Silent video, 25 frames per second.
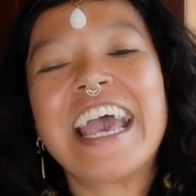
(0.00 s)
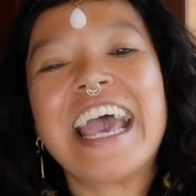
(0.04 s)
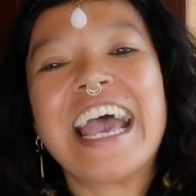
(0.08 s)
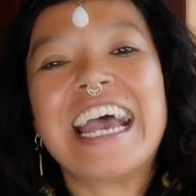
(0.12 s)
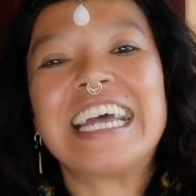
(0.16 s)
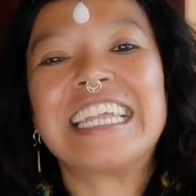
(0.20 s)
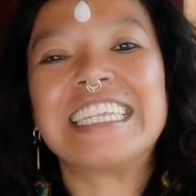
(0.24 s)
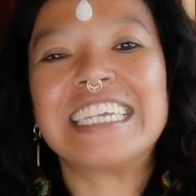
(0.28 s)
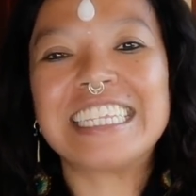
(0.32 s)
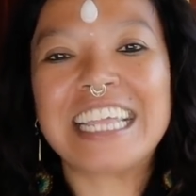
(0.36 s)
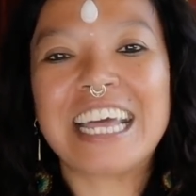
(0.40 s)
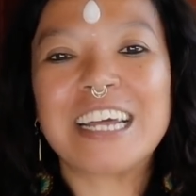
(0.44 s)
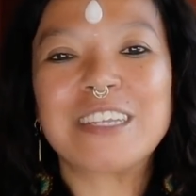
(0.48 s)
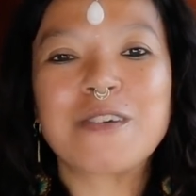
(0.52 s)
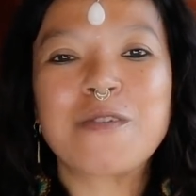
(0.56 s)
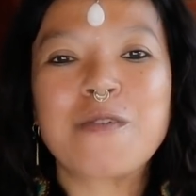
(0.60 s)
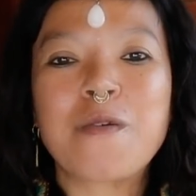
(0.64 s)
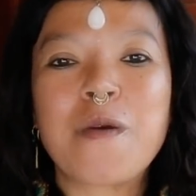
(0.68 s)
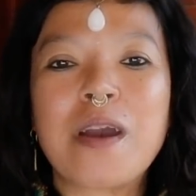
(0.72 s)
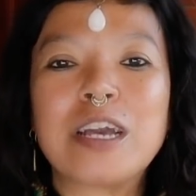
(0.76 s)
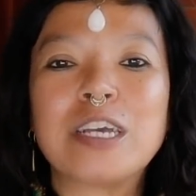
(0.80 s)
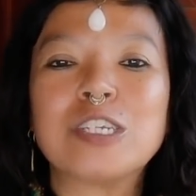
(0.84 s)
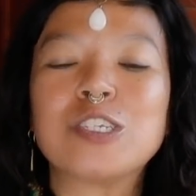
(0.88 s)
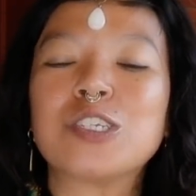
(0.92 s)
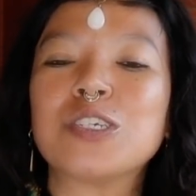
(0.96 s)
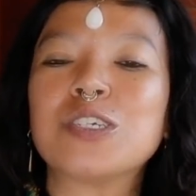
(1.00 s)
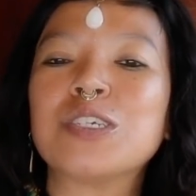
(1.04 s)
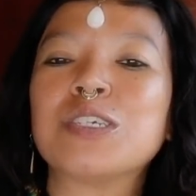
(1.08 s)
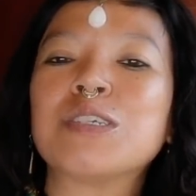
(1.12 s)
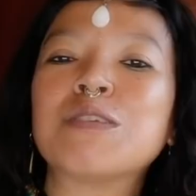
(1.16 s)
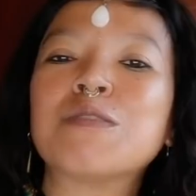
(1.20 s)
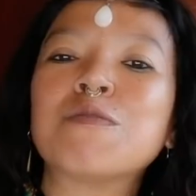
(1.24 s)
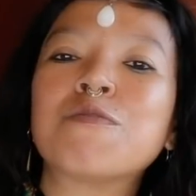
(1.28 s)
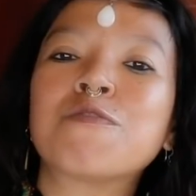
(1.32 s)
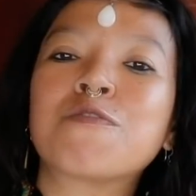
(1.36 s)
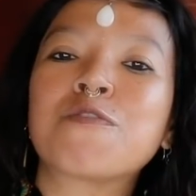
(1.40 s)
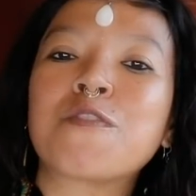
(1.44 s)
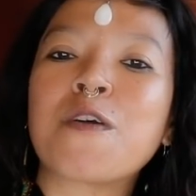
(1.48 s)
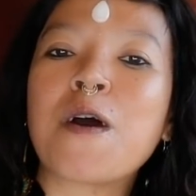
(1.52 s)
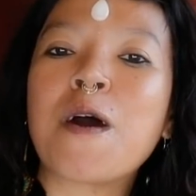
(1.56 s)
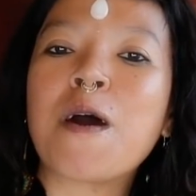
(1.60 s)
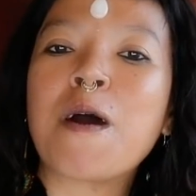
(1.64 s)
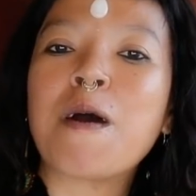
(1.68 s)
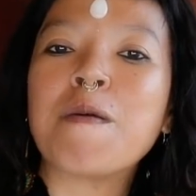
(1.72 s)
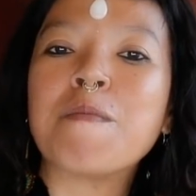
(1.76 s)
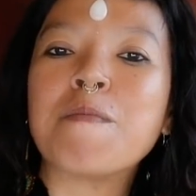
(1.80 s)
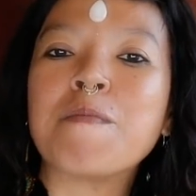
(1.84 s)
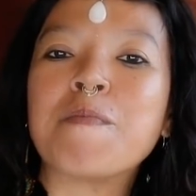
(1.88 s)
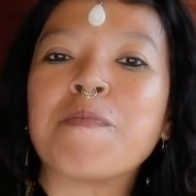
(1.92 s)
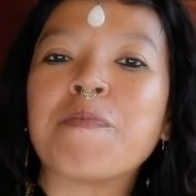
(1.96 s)
And another question
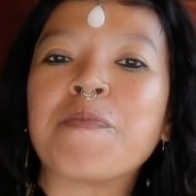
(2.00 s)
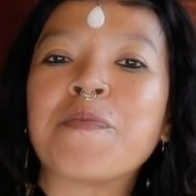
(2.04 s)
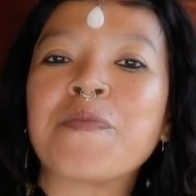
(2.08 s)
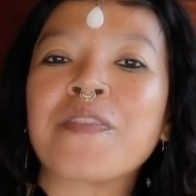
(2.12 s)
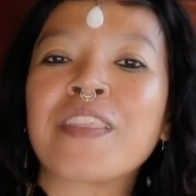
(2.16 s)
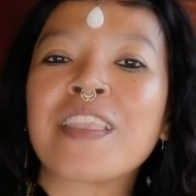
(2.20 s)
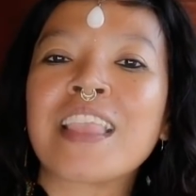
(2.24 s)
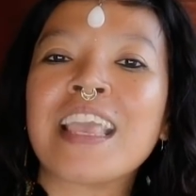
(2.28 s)
from